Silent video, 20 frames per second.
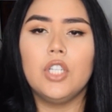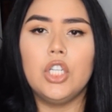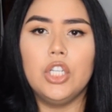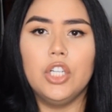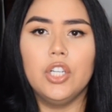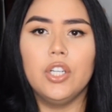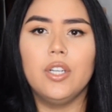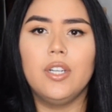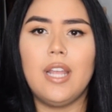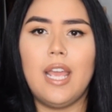
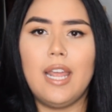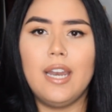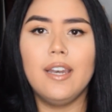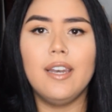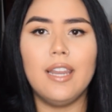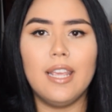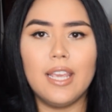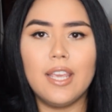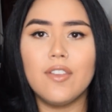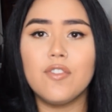good and
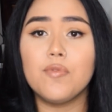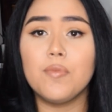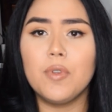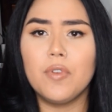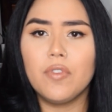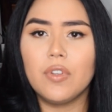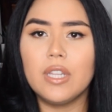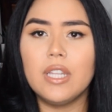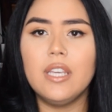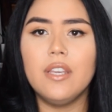it gives me
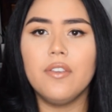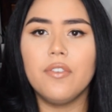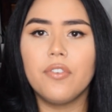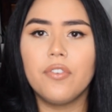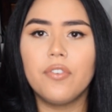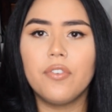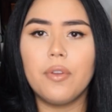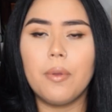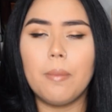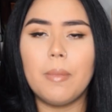
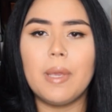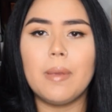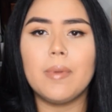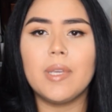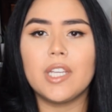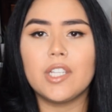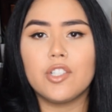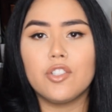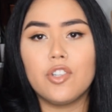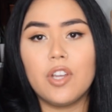relief,
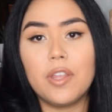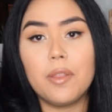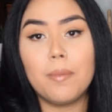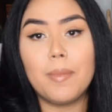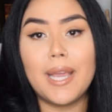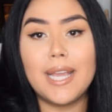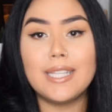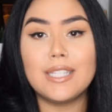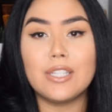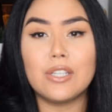maybe I should try the
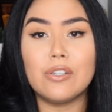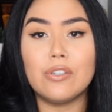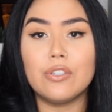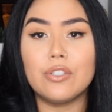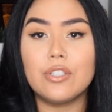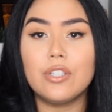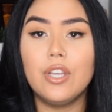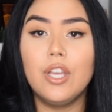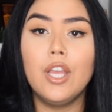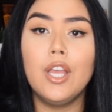
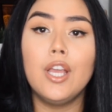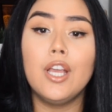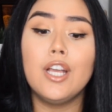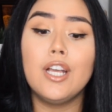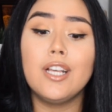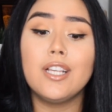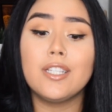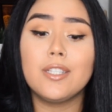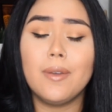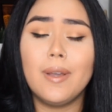padsicles.
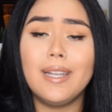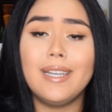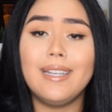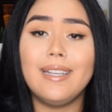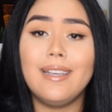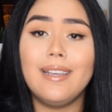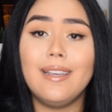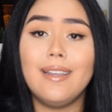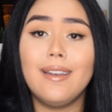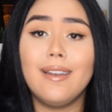So I
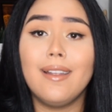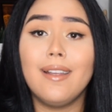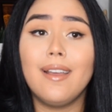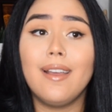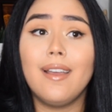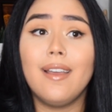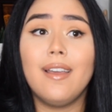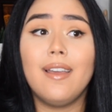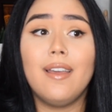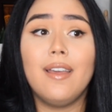did,
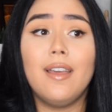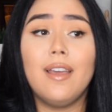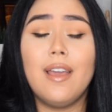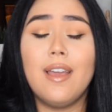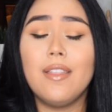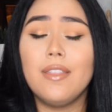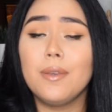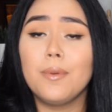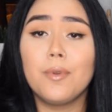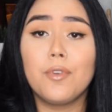
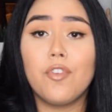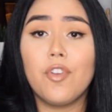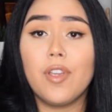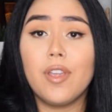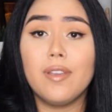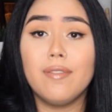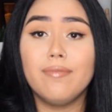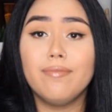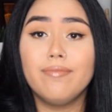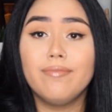and they were
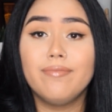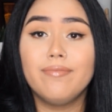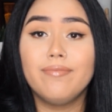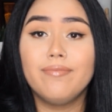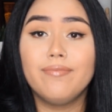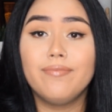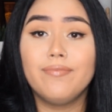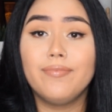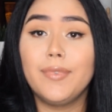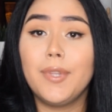great.
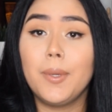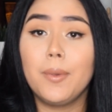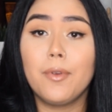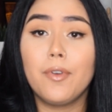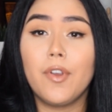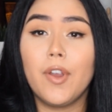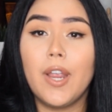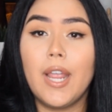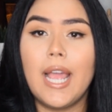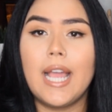They were
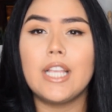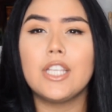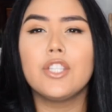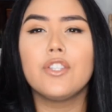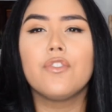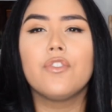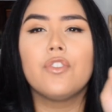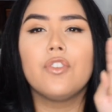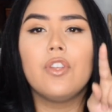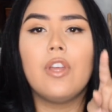great.
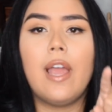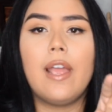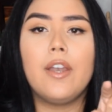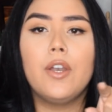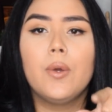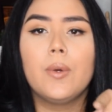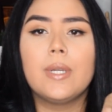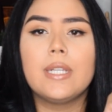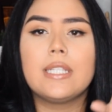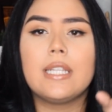
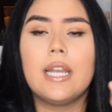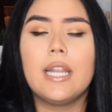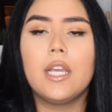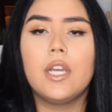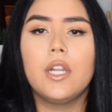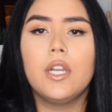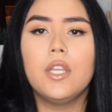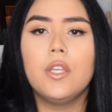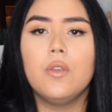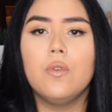I noticed that I
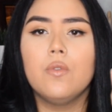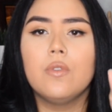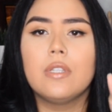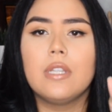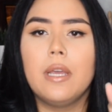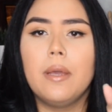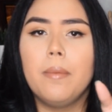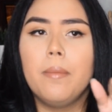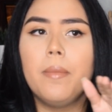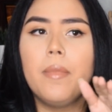couldn't use
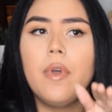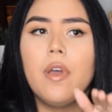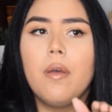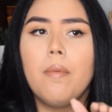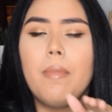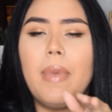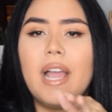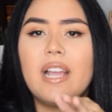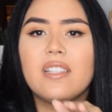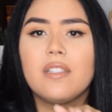them
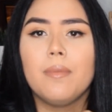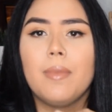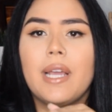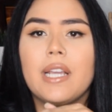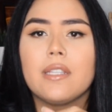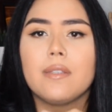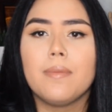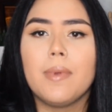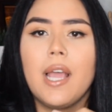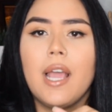back to
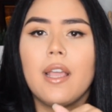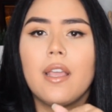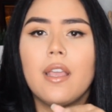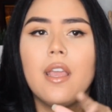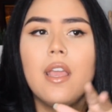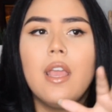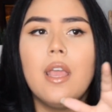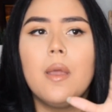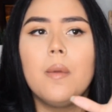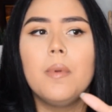back to back,
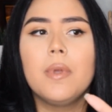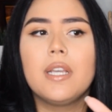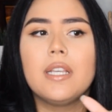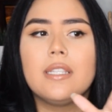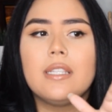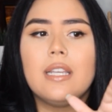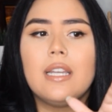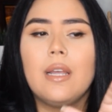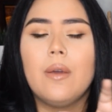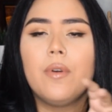
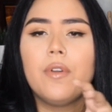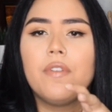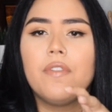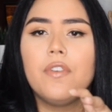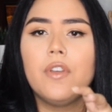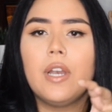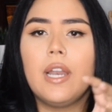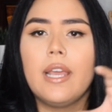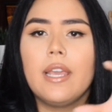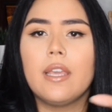because then I would
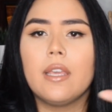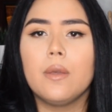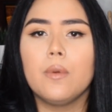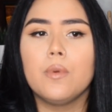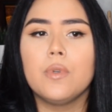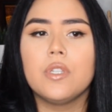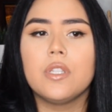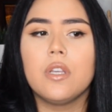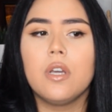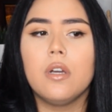feel like it
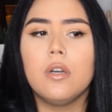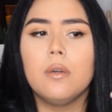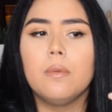was